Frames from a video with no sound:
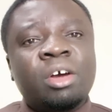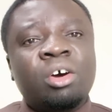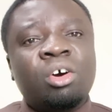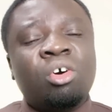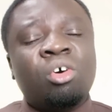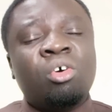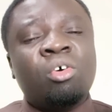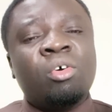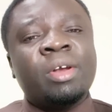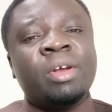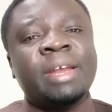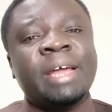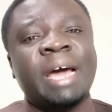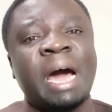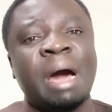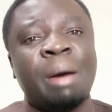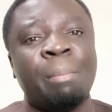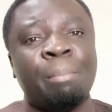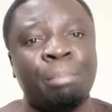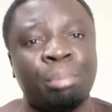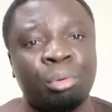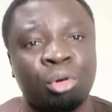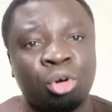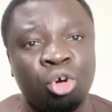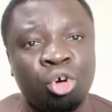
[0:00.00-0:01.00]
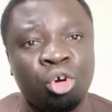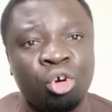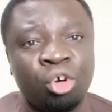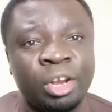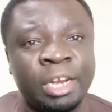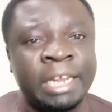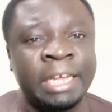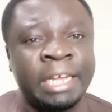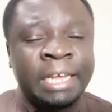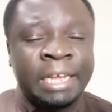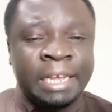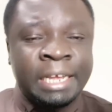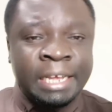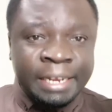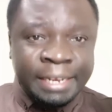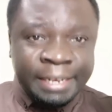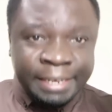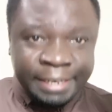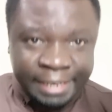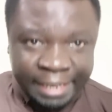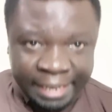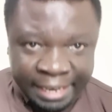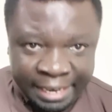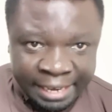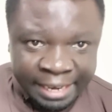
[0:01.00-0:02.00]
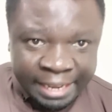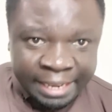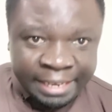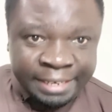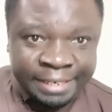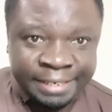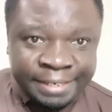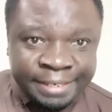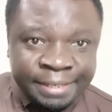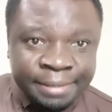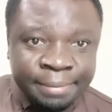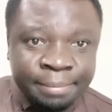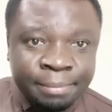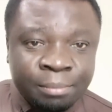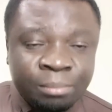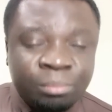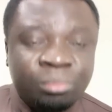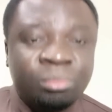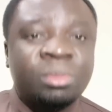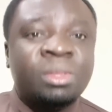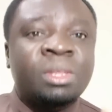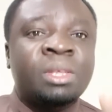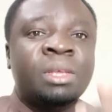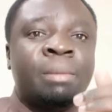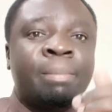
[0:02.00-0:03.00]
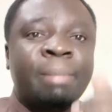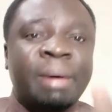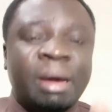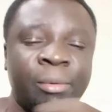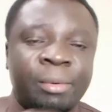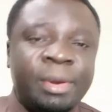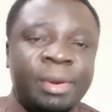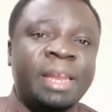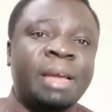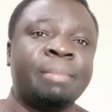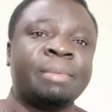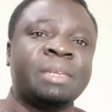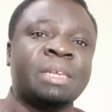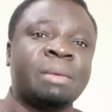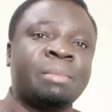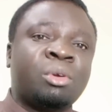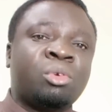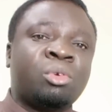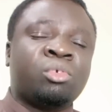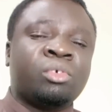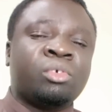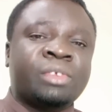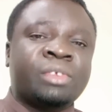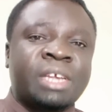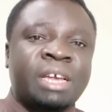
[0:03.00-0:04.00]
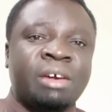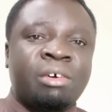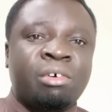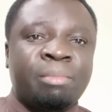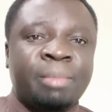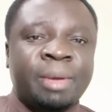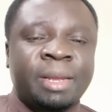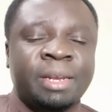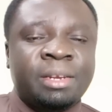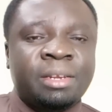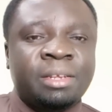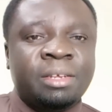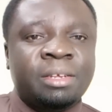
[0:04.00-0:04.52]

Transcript: on a broad daylight by William Samoei Ruto's government.